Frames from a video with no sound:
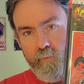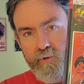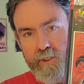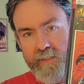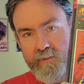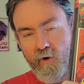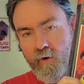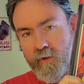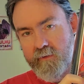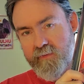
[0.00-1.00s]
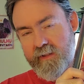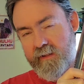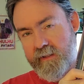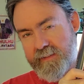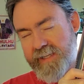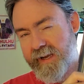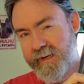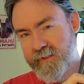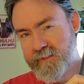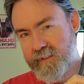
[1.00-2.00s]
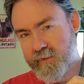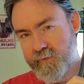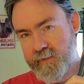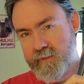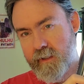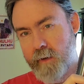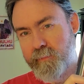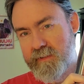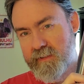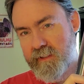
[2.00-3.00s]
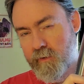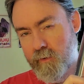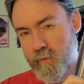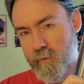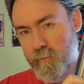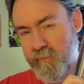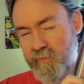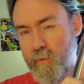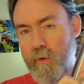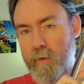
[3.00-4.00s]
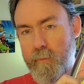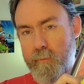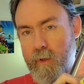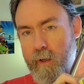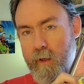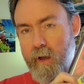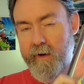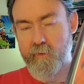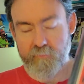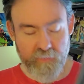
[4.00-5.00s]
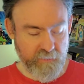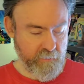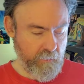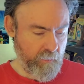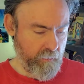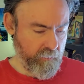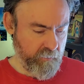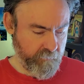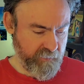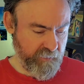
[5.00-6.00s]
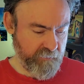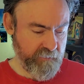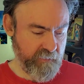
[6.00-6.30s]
which has all of the entire series up until before Iron Fist comes in.